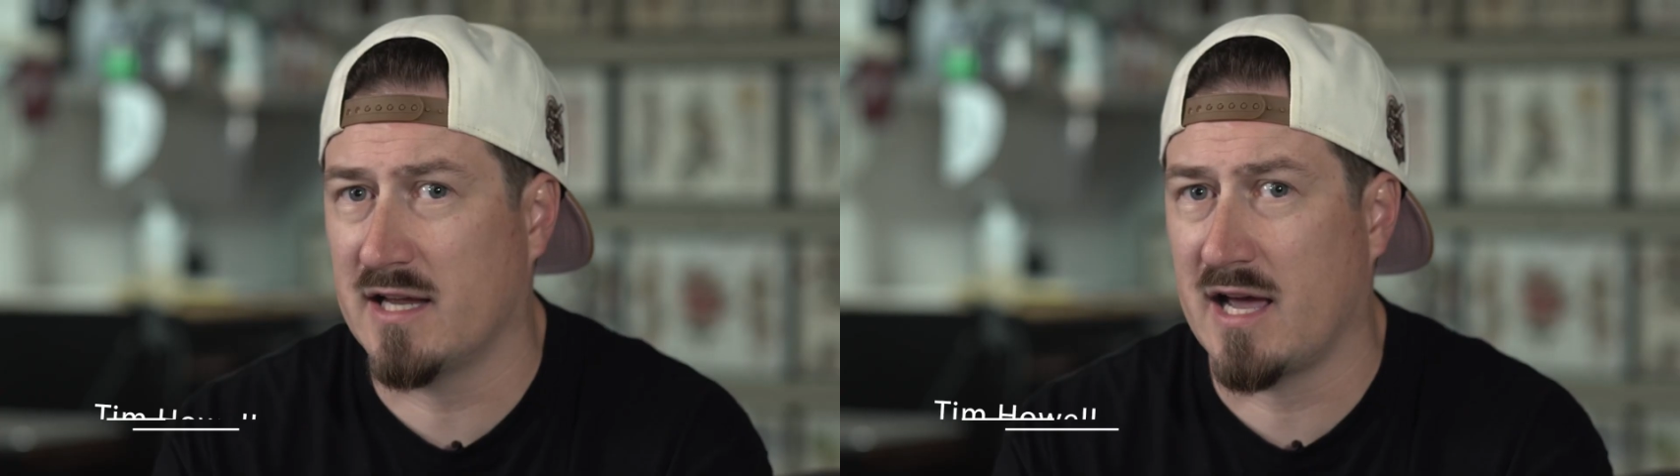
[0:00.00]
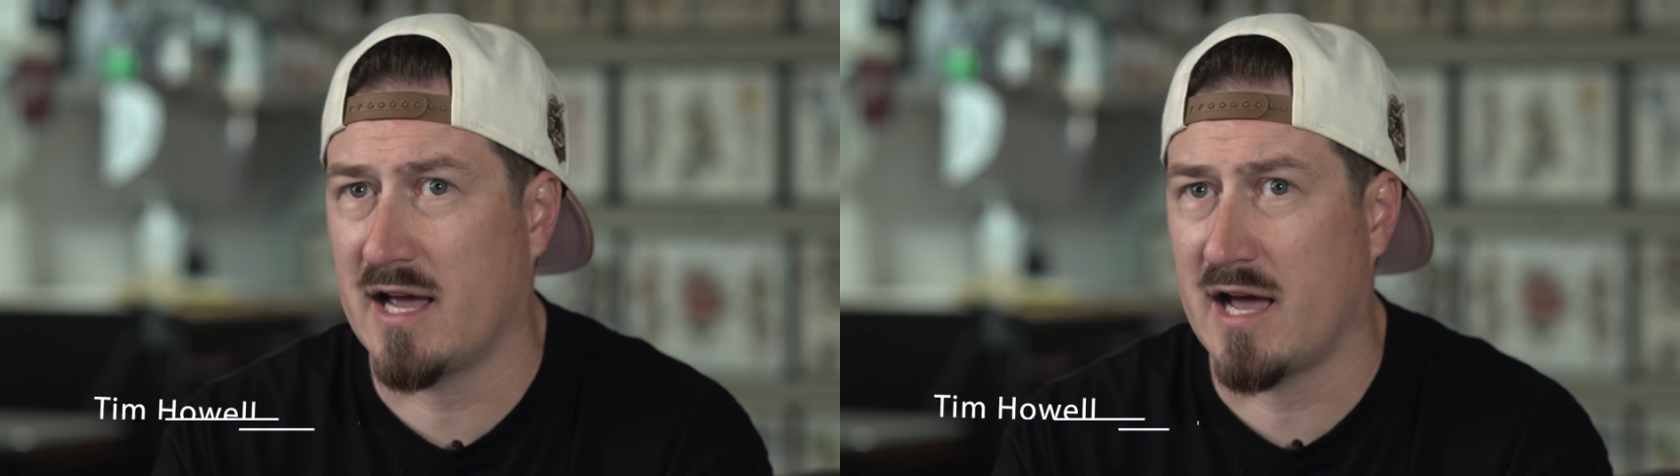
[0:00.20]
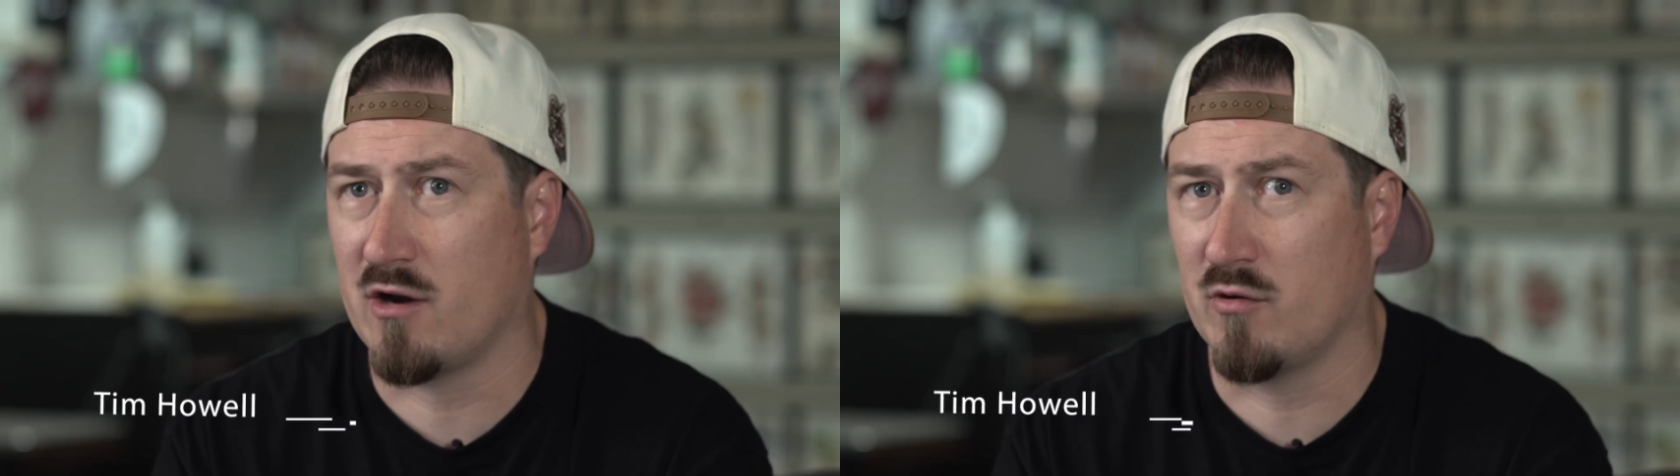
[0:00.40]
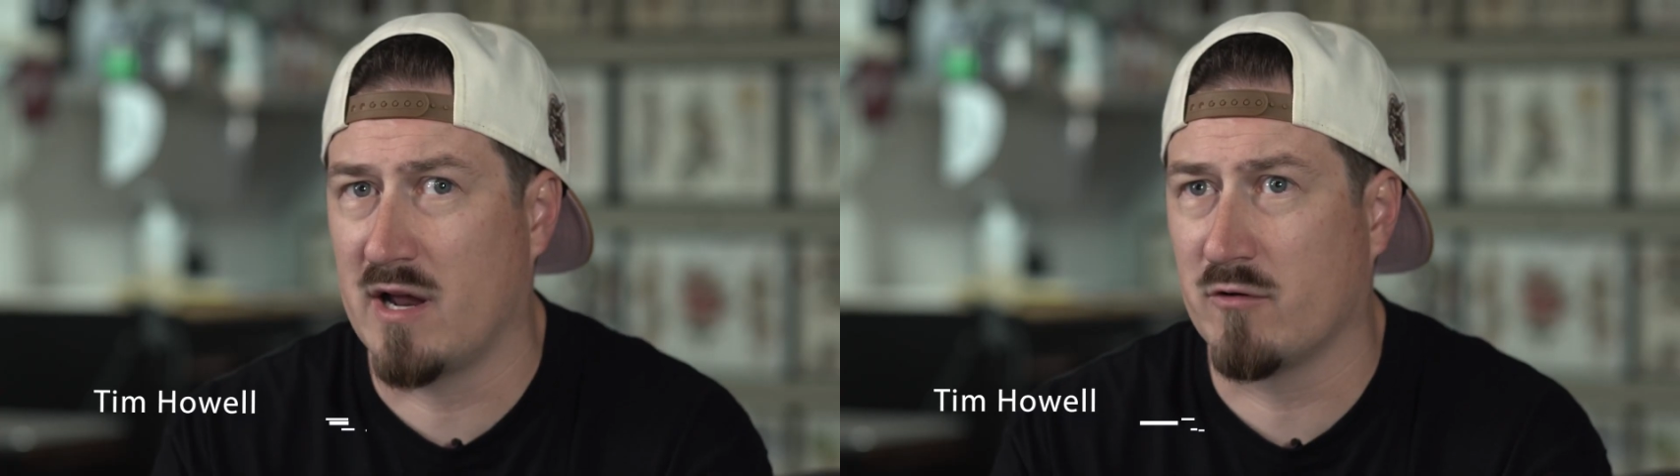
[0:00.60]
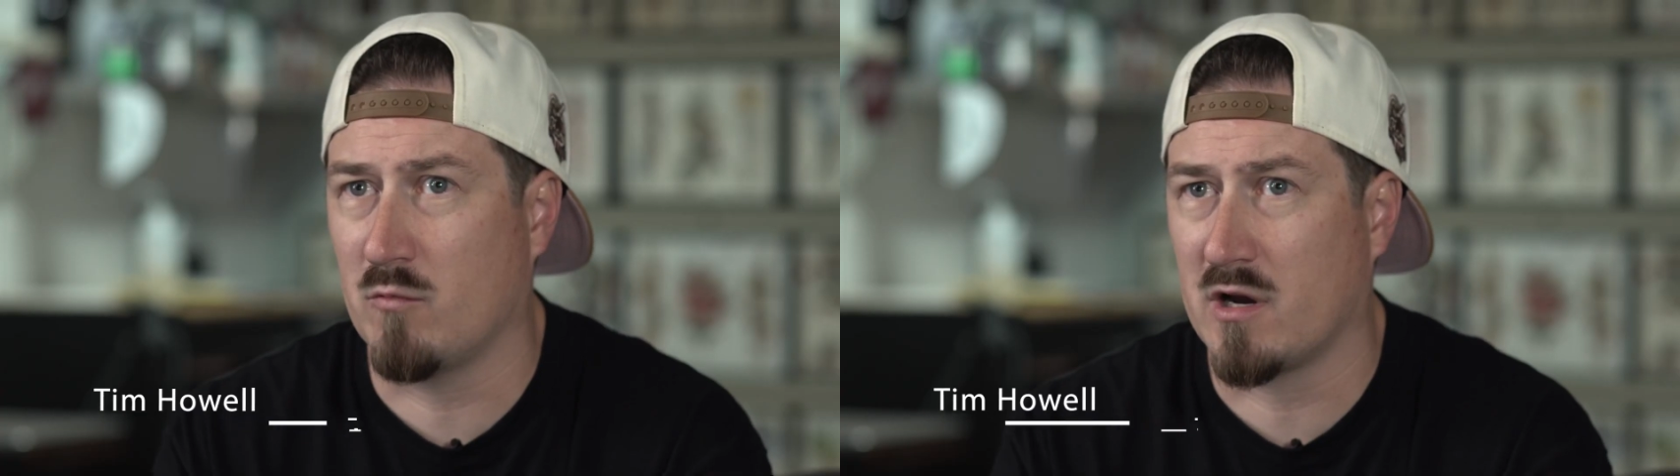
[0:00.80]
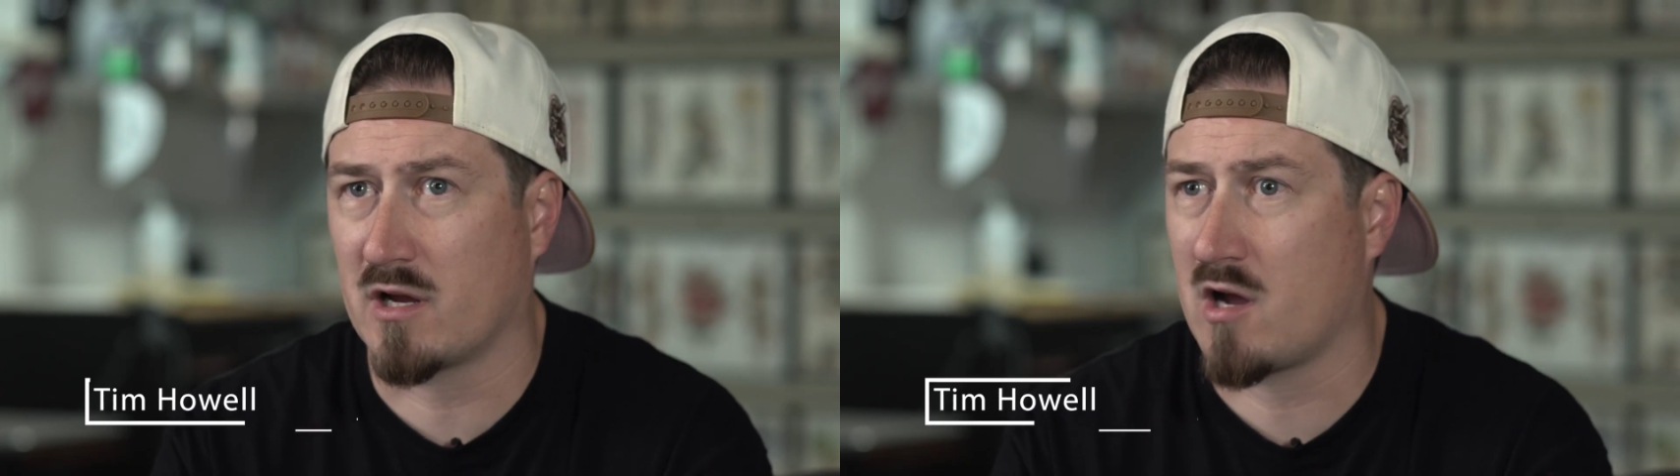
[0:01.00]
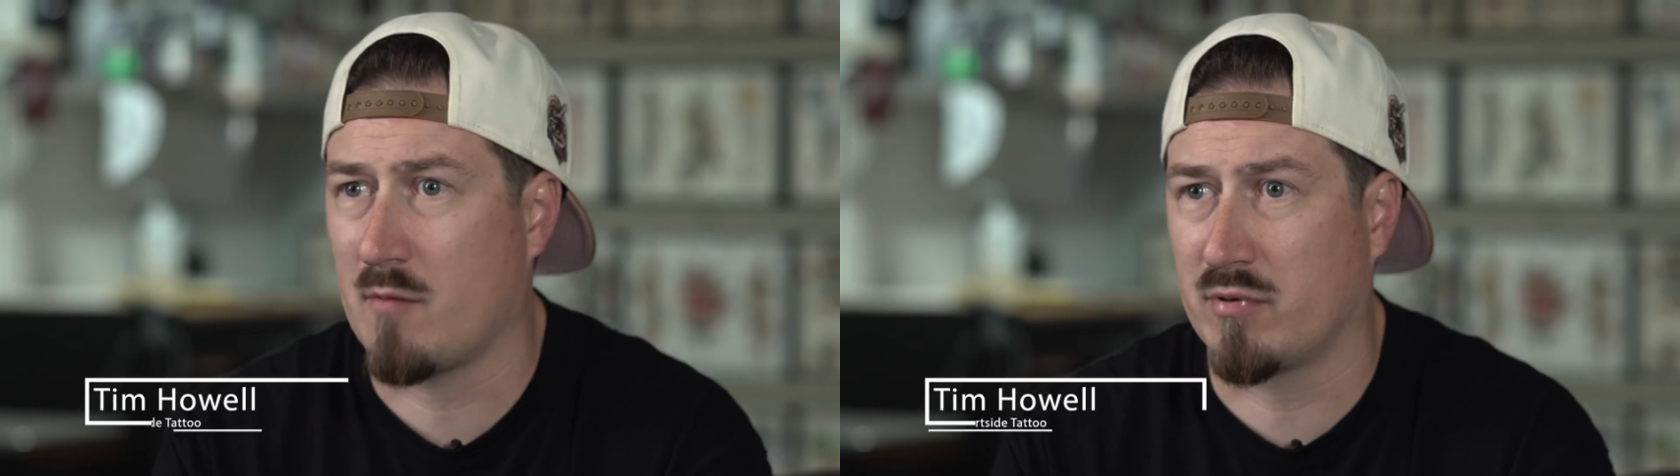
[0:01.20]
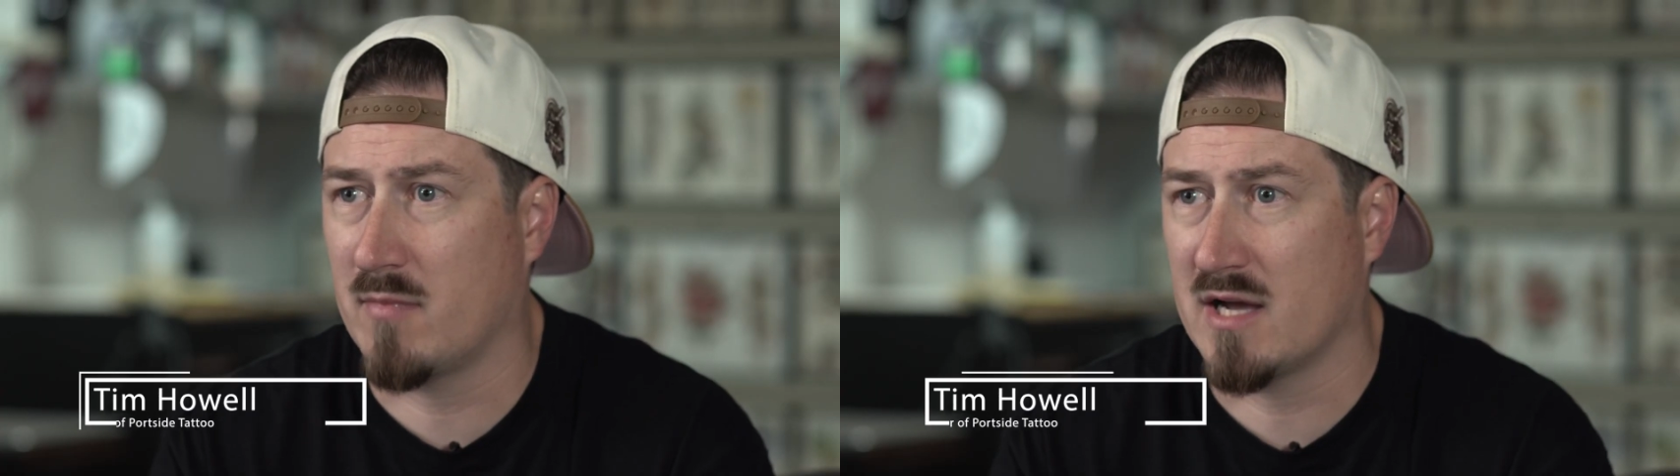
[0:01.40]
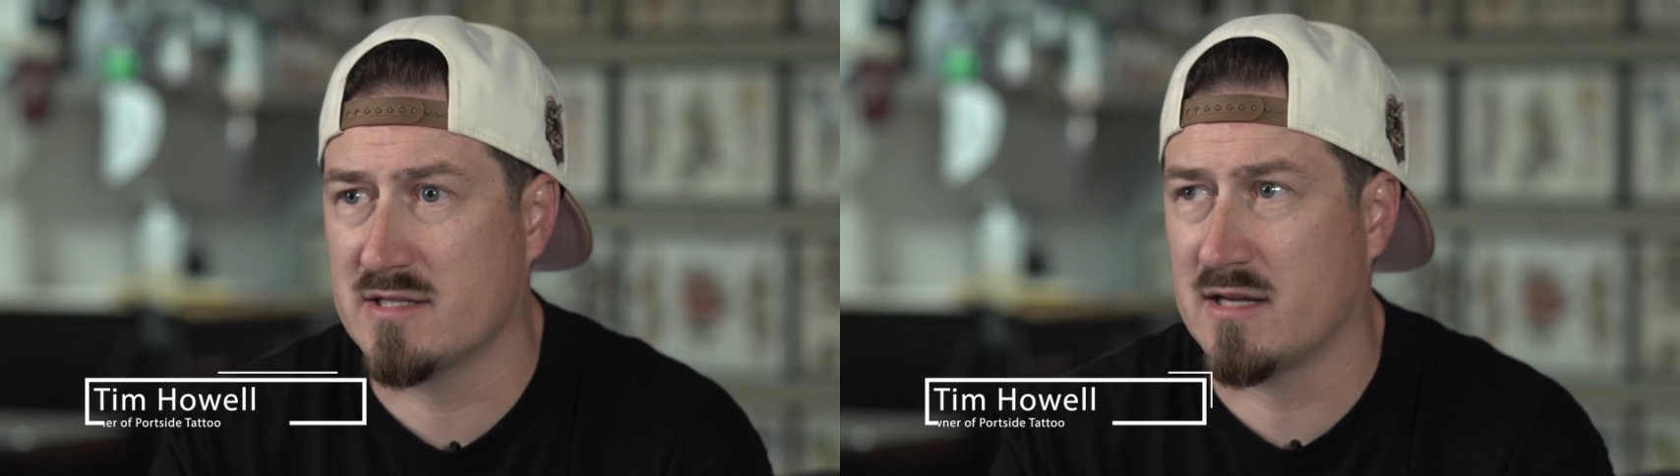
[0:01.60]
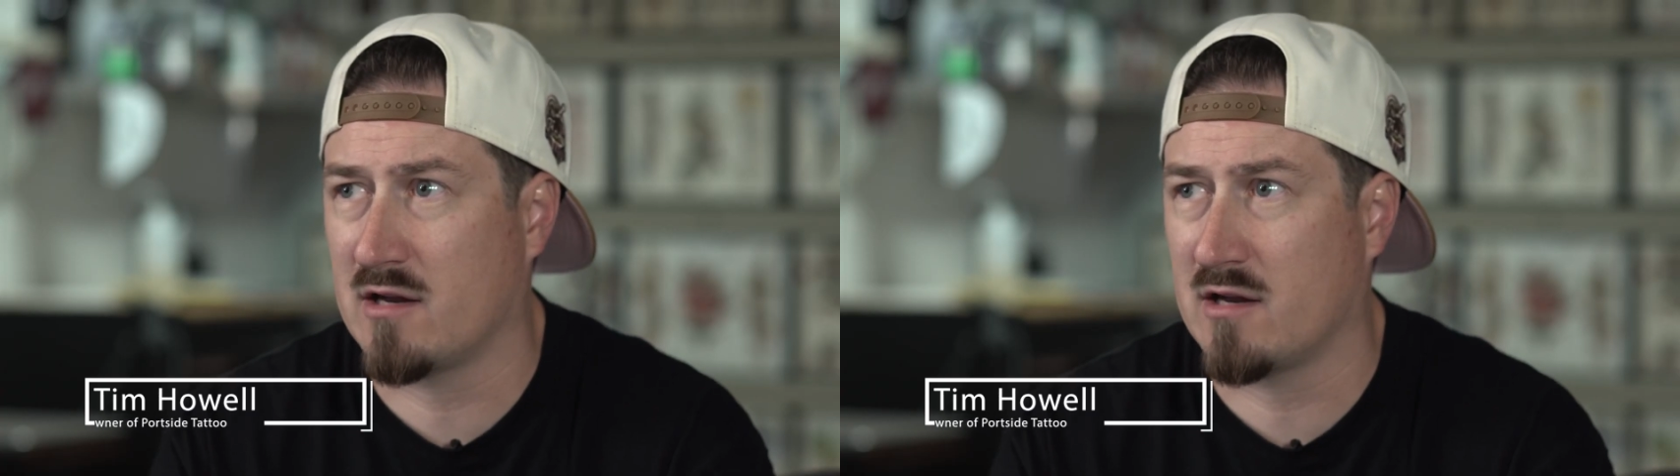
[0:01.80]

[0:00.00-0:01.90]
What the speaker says: and I don't ever want to compromise it.